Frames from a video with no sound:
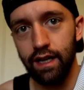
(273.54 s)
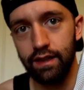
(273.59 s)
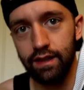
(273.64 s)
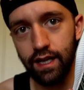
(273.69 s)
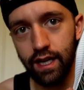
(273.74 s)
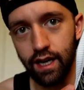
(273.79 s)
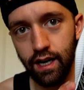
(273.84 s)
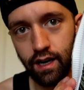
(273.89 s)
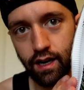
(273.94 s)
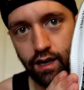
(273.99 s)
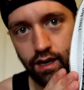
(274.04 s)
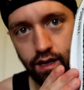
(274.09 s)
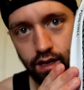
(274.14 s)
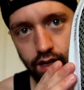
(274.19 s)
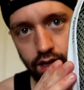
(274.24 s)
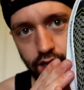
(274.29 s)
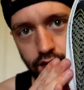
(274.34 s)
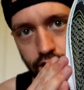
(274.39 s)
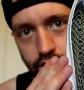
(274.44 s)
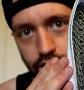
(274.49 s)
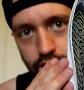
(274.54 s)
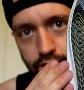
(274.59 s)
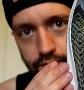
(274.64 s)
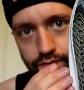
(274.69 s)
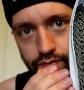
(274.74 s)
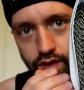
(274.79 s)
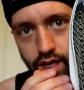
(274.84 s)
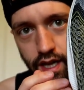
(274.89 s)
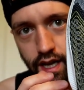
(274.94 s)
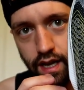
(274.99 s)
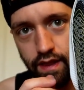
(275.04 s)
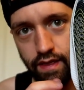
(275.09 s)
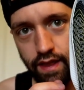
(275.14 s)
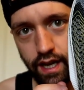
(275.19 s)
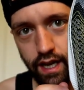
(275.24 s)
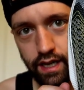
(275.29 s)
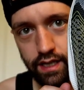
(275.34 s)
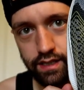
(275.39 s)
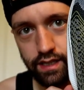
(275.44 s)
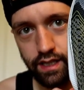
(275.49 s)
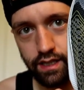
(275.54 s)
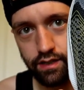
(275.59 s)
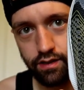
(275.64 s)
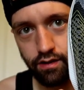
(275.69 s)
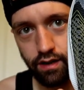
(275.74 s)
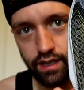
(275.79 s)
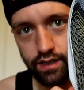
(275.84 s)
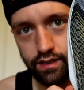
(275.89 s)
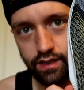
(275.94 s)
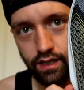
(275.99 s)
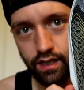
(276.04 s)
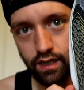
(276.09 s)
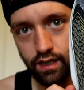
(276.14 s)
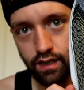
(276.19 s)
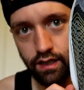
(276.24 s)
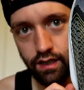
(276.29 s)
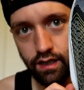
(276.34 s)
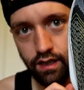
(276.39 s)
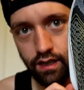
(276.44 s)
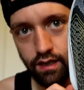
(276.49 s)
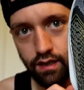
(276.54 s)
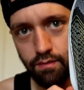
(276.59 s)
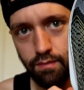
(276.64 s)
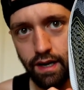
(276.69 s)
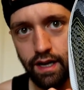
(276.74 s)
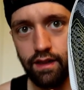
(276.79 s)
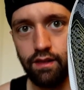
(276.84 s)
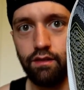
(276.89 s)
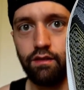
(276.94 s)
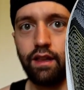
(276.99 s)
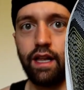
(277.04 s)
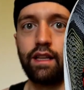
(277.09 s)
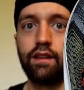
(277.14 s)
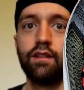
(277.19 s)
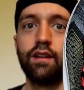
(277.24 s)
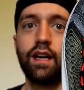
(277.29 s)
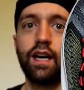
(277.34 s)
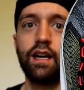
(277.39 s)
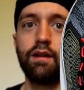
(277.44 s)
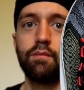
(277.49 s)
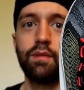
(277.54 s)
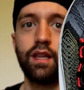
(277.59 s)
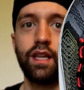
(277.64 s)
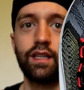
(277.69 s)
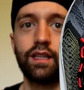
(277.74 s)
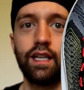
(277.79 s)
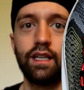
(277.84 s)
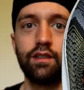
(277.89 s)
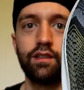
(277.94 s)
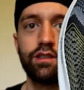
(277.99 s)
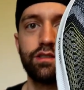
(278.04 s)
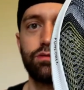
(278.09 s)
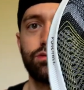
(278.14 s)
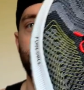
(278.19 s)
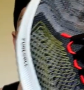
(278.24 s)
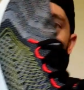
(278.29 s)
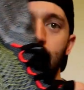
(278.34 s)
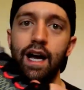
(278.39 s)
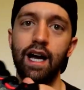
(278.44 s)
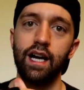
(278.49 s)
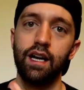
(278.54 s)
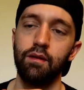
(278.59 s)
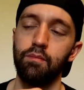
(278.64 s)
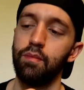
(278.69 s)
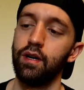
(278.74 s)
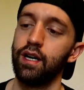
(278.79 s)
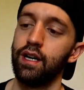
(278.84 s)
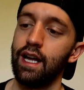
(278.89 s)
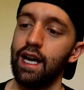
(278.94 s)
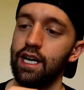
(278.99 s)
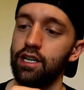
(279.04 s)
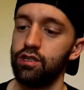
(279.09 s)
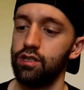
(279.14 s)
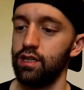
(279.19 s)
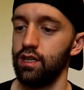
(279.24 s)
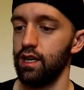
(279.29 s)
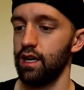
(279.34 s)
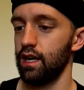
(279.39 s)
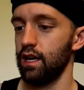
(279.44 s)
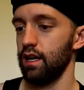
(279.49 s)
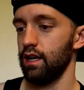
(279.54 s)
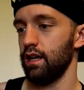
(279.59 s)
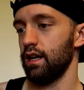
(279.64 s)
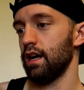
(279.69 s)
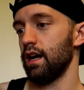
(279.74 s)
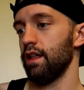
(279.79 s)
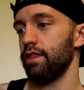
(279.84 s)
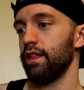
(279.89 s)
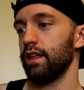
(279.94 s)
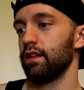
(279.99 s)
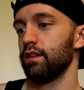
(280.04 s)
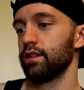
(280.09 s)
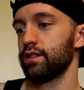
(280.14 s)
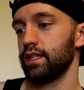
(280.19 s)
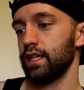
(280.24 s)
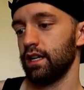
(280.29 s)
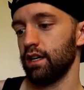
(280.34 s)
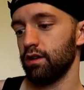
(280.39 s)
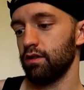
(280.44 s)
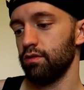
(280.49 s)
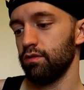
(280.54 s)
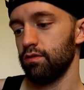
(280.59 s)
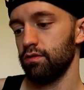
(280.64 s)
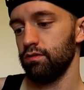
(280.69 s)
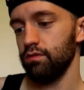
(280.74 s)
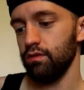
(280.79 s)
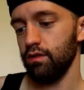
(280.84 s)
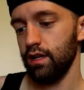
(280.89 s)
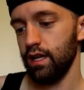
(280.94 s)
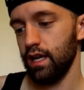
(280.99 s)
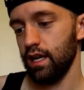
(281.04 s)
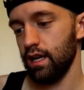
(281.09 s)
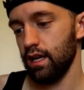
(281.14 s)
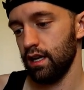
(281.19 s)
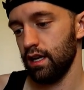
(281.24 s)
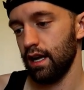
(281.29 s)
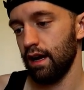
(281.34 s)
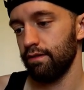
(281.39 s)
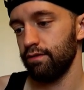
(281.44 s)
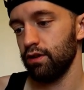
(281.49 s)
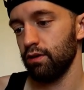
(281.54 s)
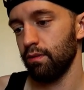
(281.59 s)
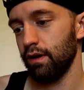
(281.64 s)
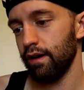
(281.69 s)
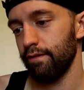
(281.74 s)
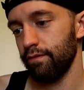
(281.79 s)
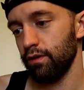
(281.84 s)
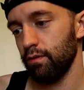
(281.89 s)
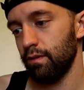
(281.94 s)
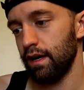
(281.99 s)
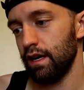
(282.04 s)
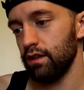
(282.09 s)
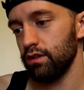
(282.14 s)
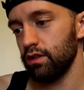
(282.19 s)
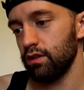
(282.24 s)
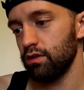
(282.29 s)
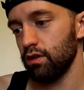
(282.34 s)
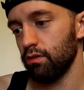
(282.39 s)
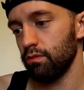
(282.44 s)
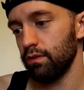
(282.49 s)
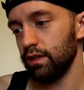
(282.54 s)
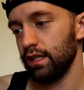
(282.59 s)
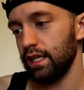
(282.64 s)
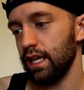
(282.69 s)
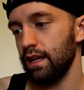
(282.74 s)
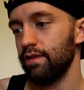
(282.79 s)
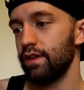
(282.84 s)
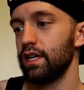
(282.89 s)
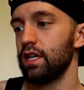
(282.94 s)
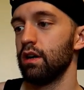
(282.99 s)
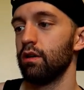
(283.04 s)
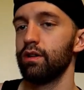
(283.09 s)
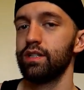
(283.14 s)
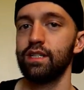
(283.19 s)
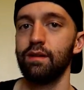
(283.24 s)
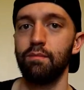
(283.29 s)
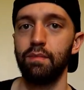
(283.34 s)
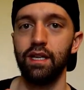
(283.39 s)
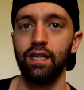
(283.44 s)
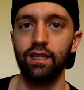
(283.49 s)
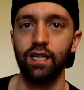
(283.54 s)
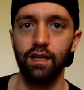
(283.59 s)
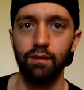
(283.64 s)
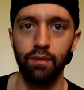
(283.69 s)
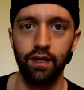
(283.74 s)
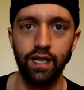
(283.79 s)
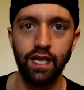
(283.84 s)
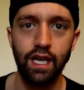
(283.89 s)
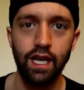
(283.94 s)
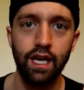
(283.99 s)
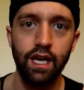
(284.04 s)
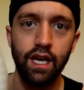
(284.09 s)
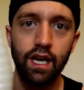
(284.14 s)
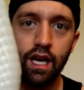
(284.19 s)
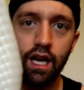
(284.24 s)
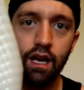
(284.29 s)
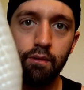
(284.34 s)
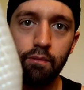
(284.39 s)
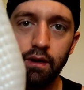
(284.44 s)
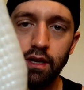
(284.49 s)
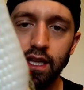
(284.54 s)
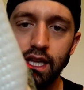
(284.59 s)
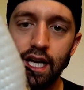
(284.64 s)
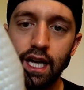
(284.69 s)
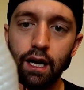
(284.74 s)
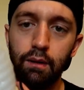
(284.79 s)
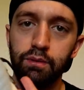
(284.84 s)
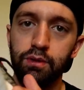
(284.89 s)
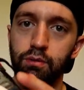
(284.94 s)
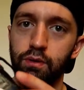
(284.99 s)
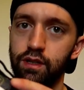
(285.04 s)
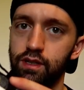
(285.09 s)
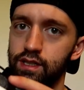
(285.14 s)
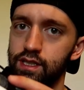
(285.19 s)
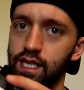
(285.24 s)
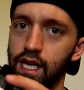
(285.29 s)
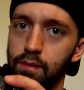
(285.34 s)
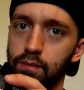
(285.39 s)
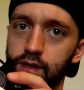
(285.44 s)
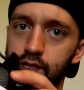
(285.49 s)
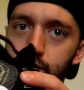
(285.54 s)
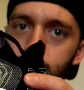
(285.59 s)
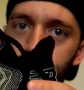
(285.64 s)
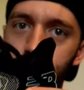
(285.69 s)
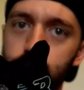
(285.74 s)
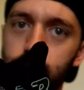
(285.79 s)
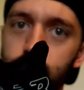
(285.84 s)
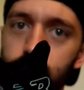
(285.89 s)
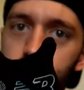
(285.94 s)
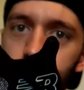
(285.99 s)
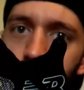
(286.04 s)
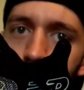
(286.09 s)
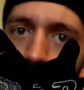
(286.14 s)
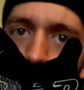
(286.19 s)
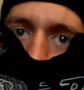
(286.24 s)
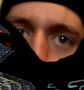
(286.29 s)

right there, and that is interesting. You might like look at it and be like, that looks whack, but actually I think it looks kind of cool, and after you wear it for a while, you don't really even notice it being there, but it really helps with stabilization.